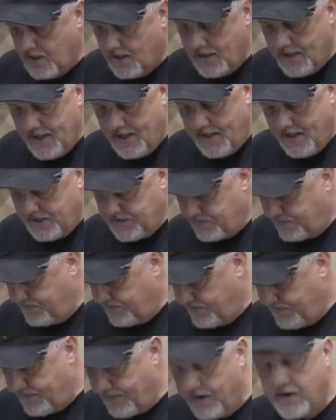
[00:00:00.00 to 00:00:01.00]
It has
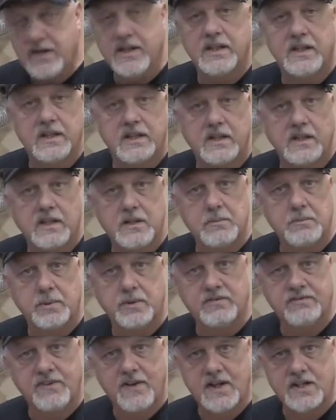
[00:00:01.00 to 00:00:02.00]
very little
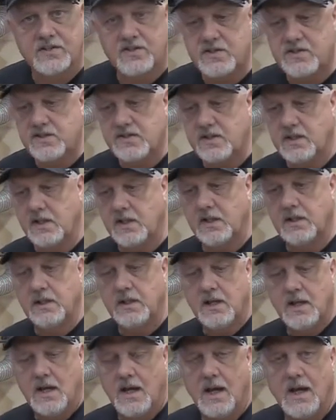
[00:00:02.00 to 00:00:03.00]
imperfections in it.
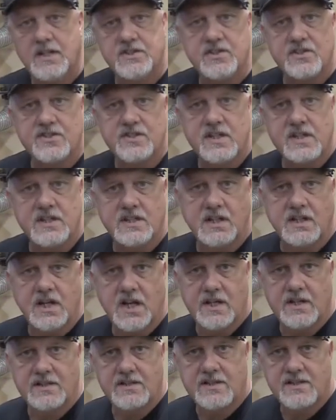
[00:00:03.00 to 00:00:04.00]
I just need to
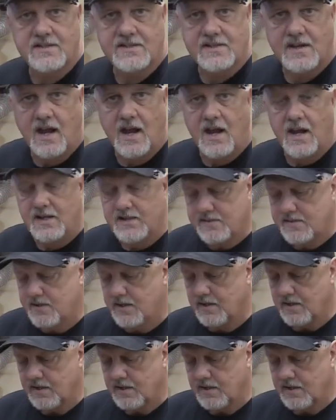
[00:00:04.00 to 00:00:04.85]
cut it to size.